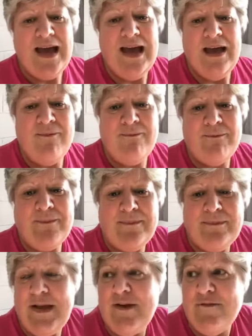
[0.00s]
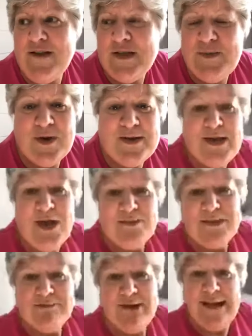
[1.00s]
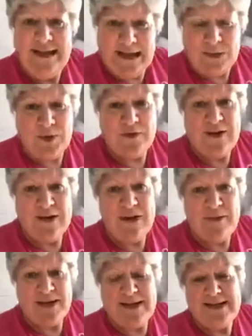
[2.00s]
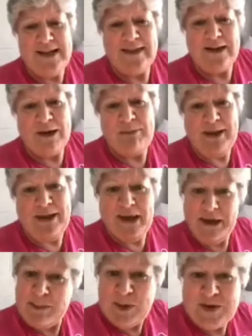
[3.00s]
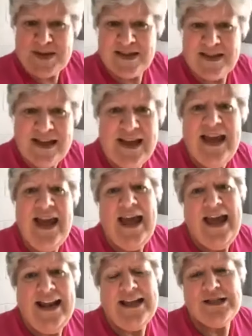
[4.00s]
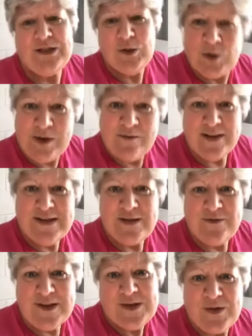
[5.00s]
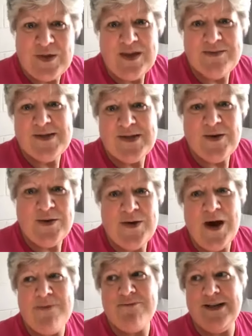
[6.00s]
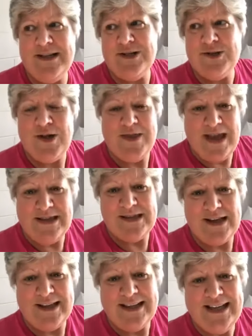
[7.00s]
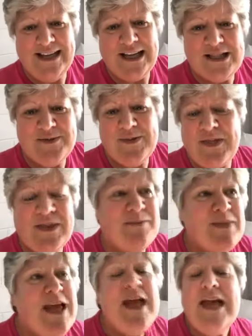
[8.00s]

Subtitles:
Being on Facebook has helped reconnect with family, but there's nothing like being in person and actually talking face to face with them. So I'm really enjoying that side of the connection with them.